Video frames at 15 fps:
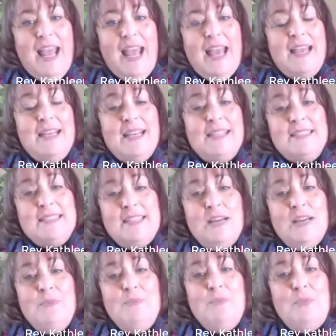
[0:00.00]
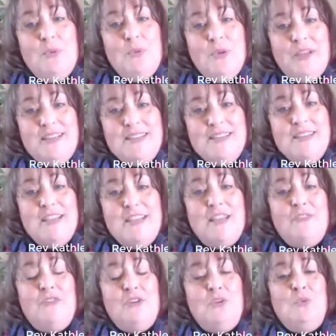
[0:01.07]
And at some point,
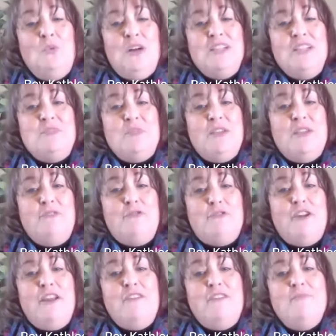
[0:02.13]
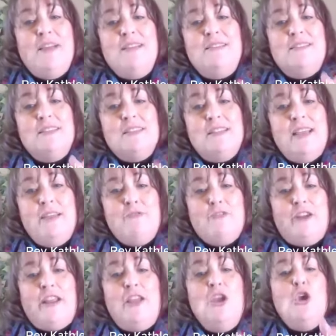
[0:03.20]
if you want to be free of mental
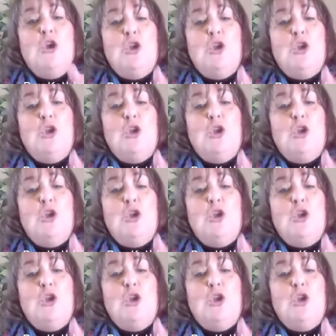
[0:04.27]
slavery,